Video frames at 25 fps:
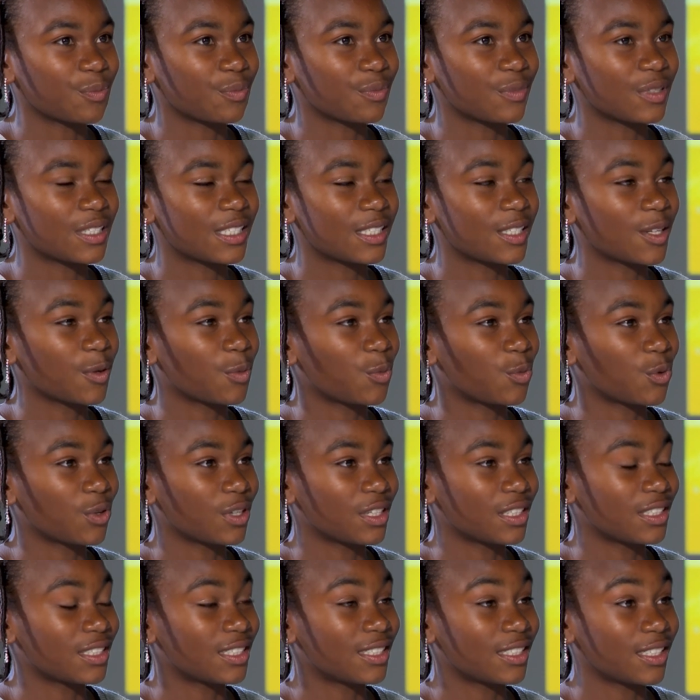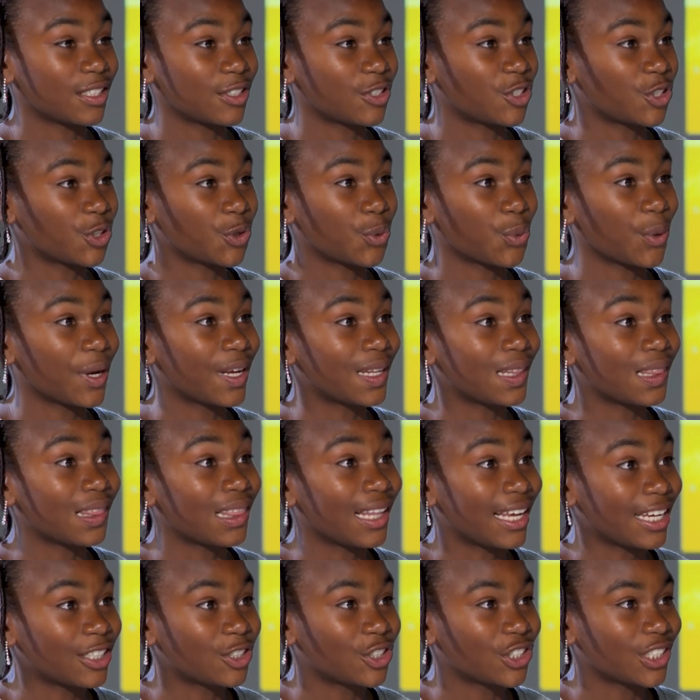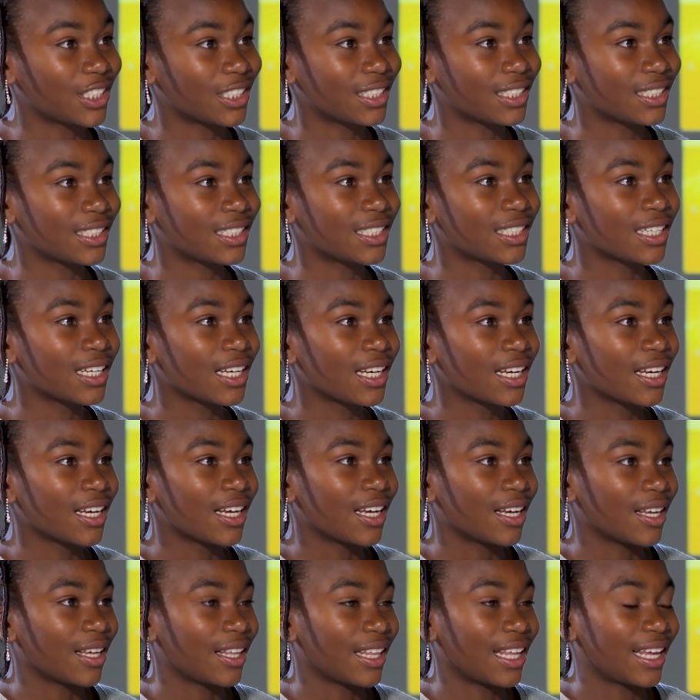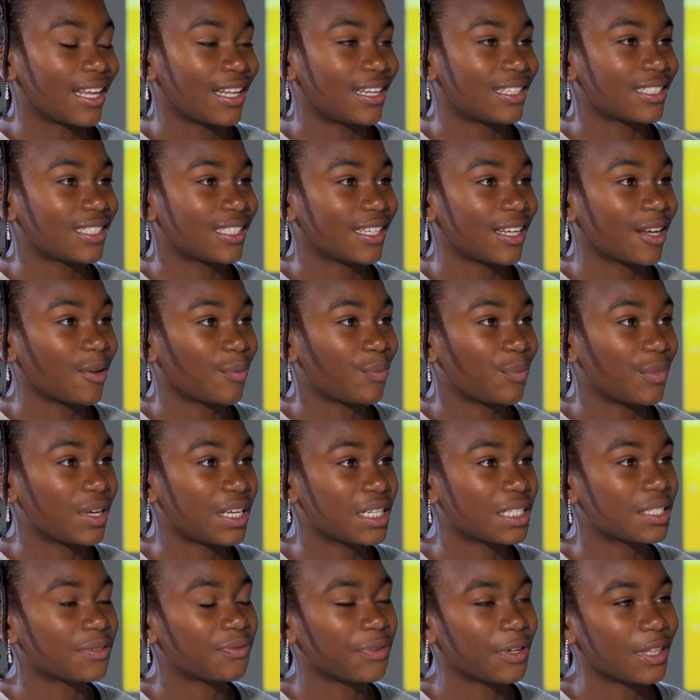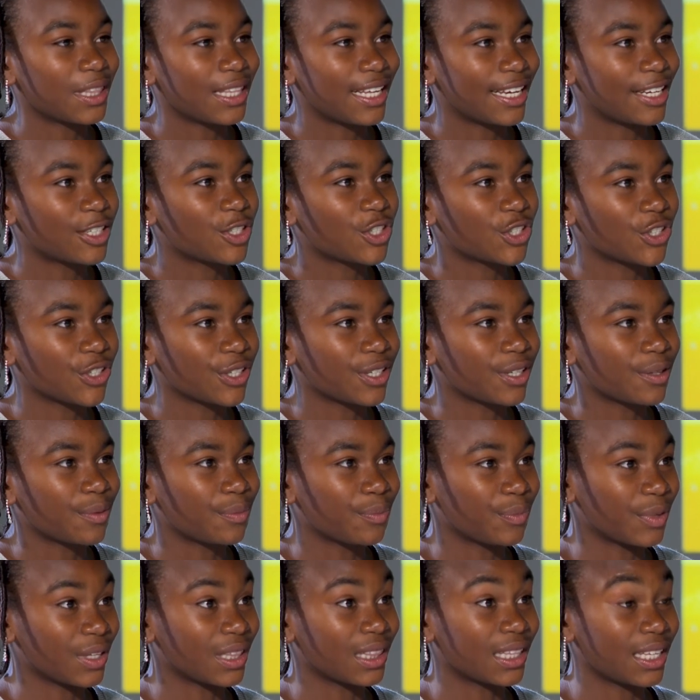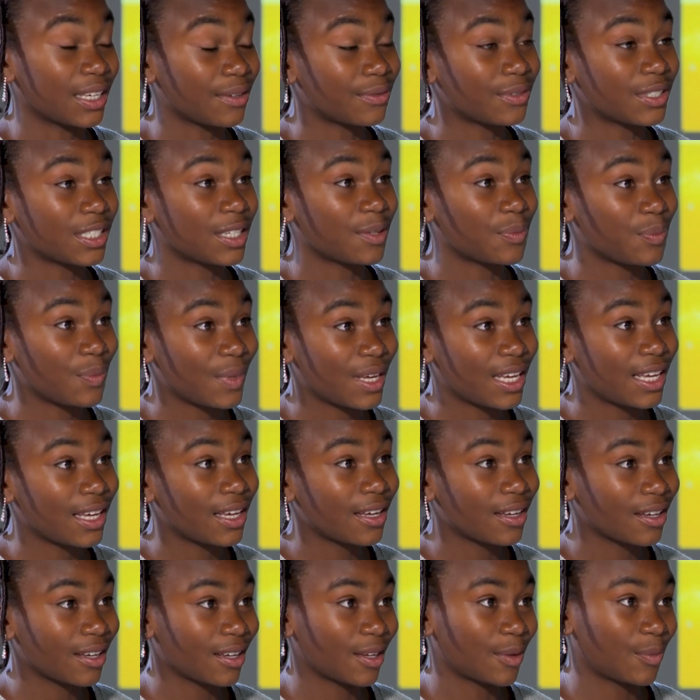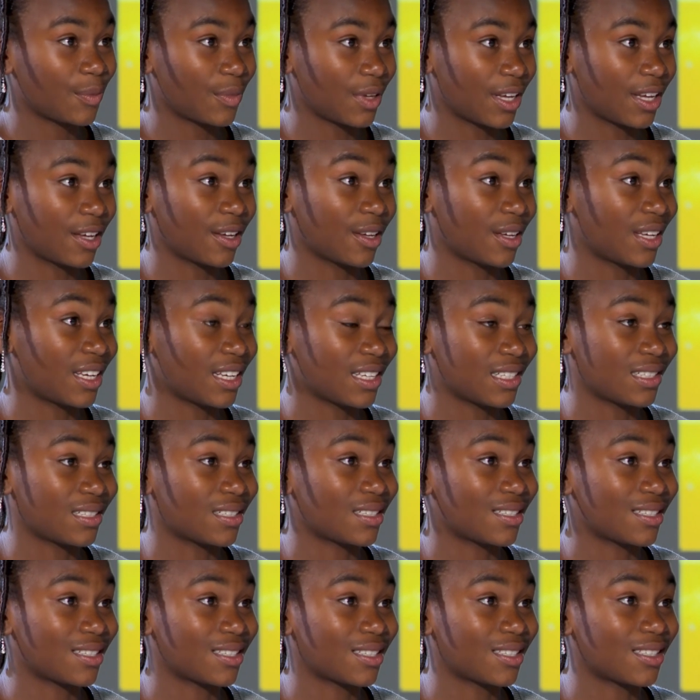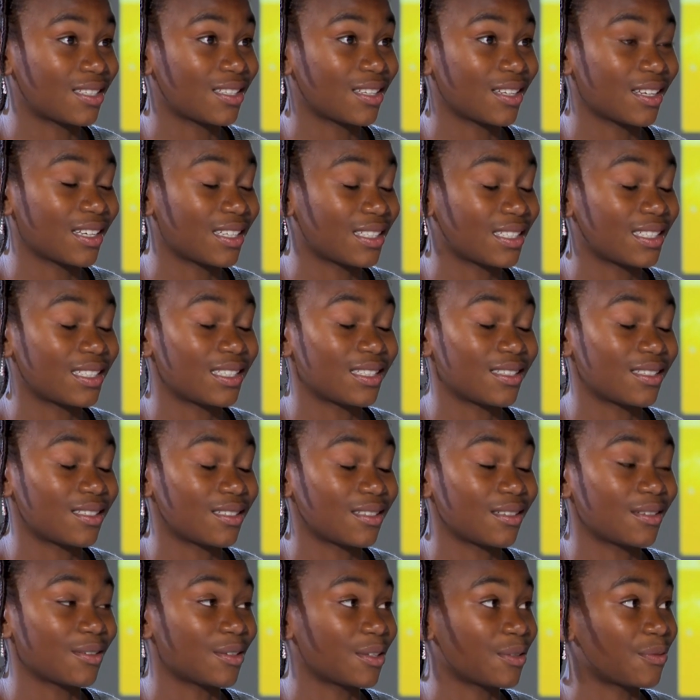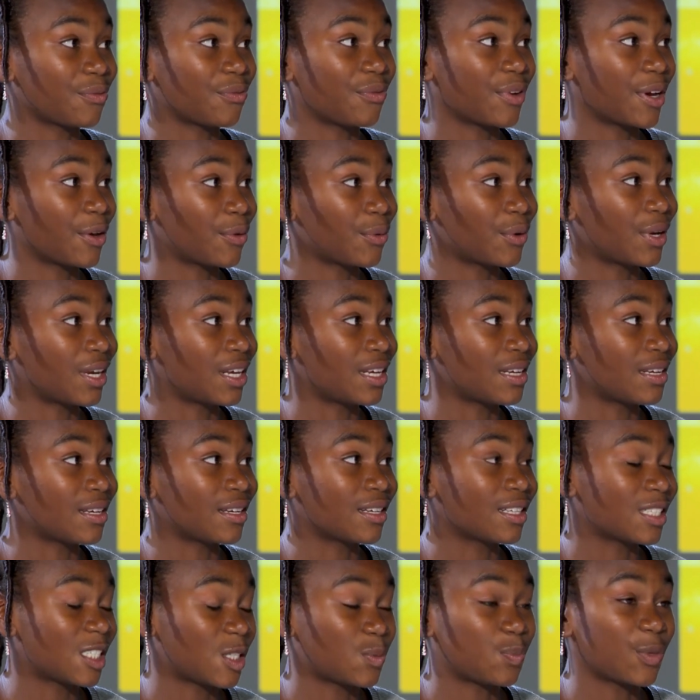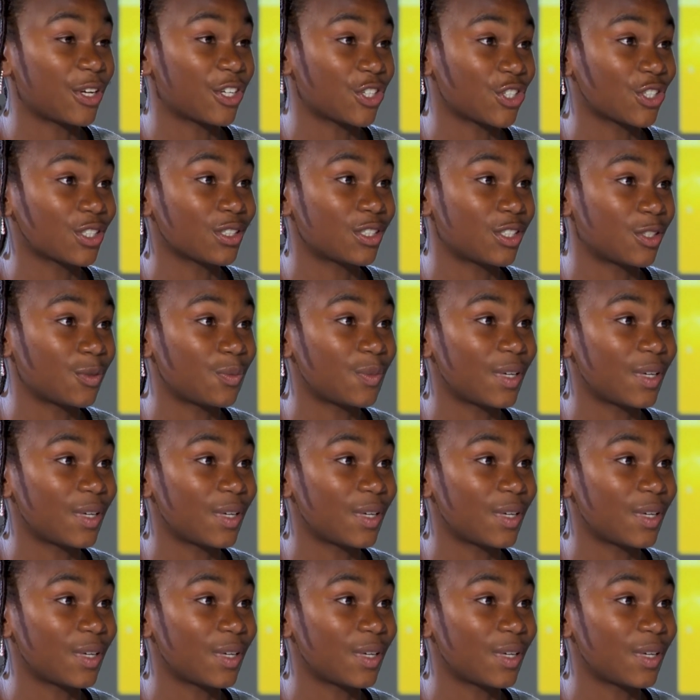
someone, such a great legend, that his foundation believes in me, is very special to